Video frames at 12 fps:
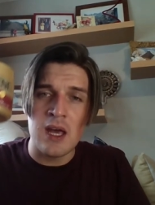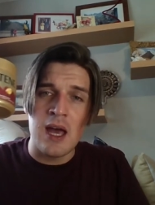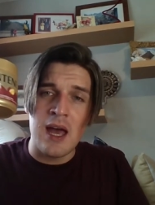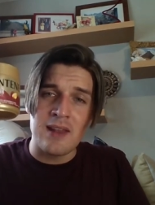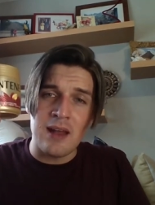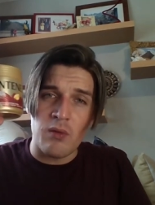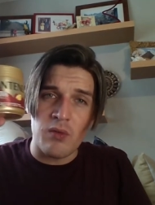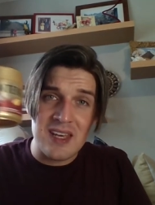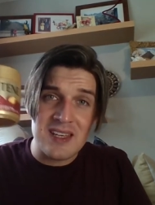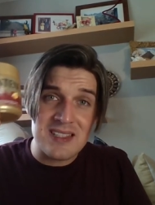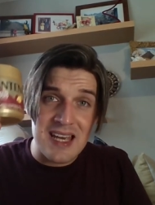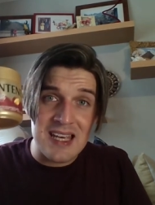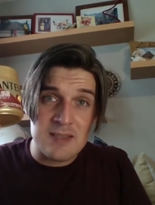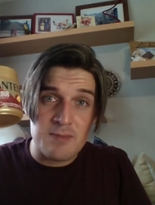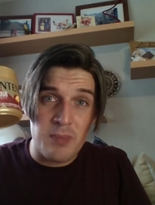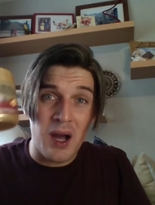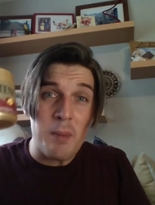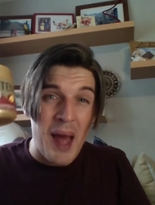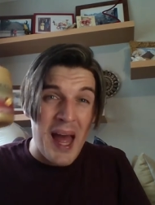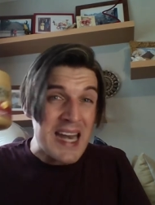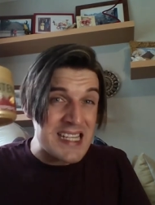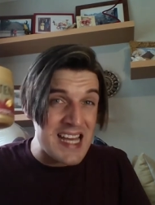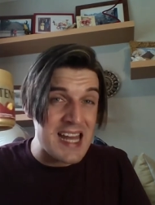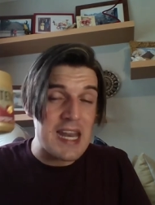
Now this is by Pantene.